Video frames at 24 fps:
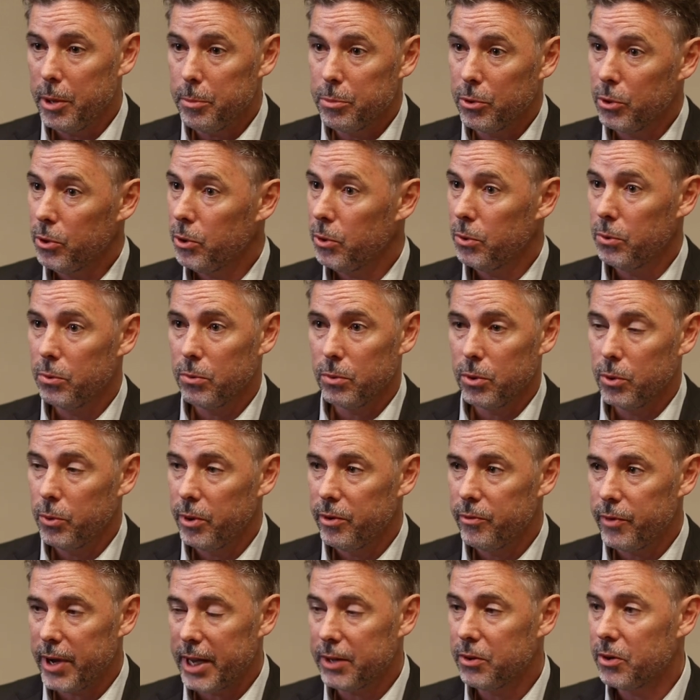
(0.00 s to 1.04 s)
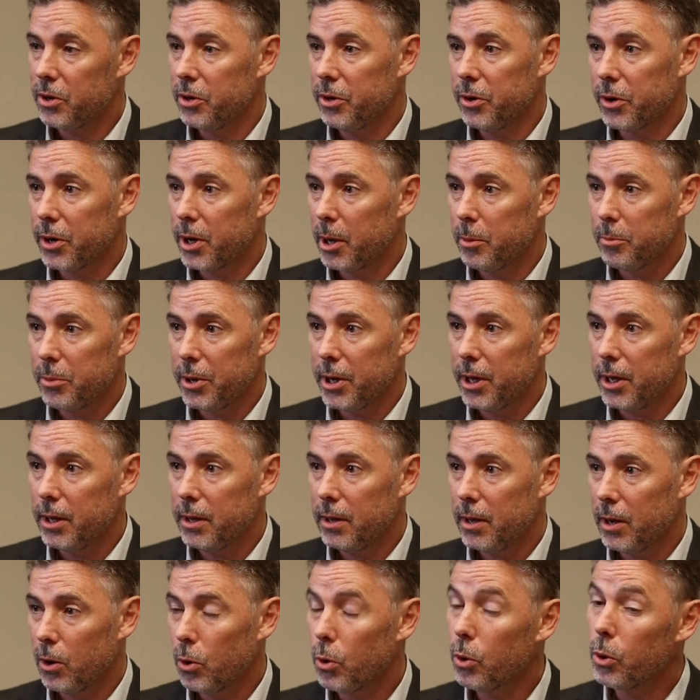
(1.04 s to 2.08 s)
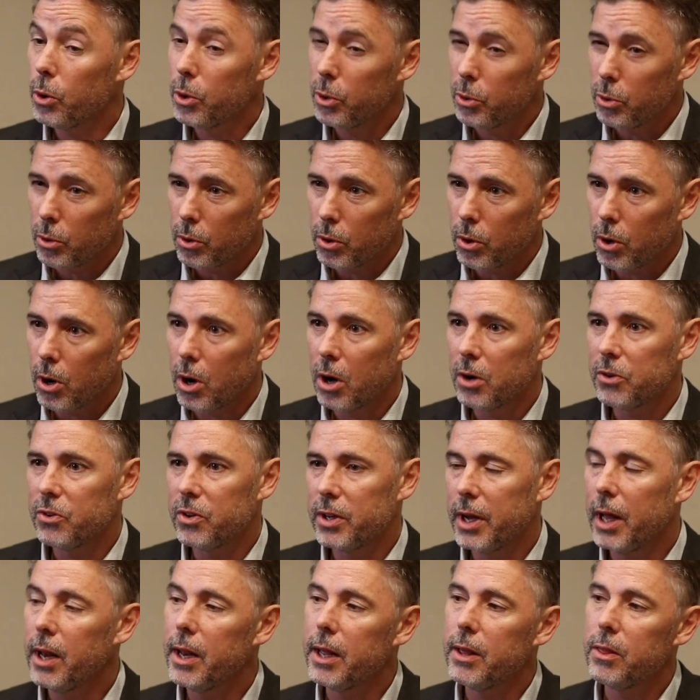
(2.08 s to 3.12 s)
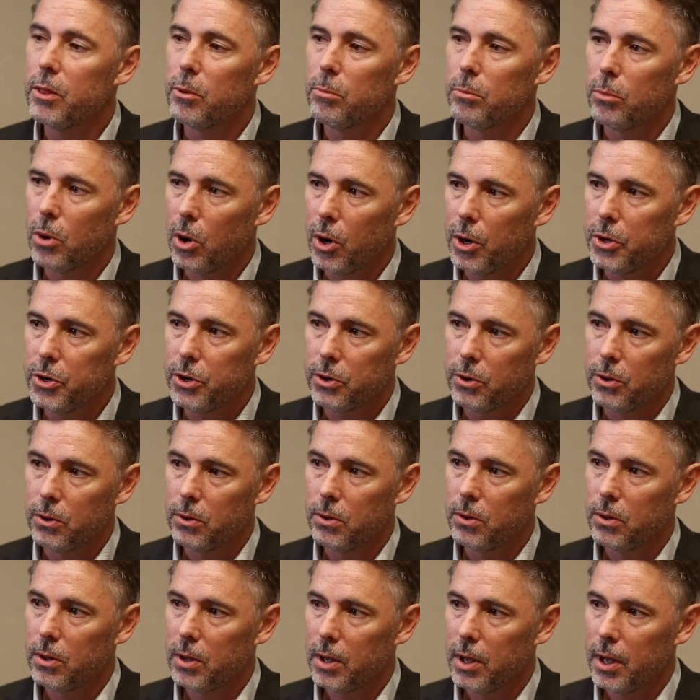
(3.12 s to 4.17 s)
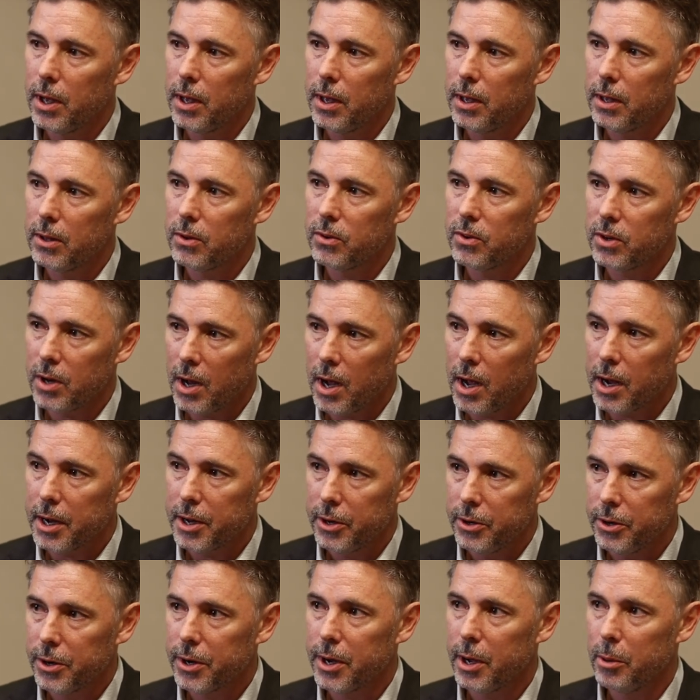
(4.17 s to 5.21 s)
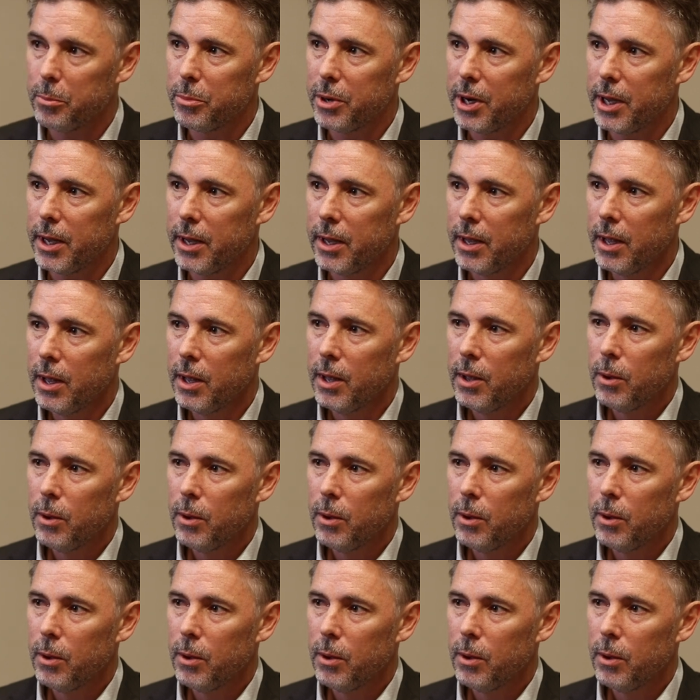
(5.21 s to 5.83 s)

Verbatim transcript: people who, who invest in your company or who are selling the marginal uh, stock in your company,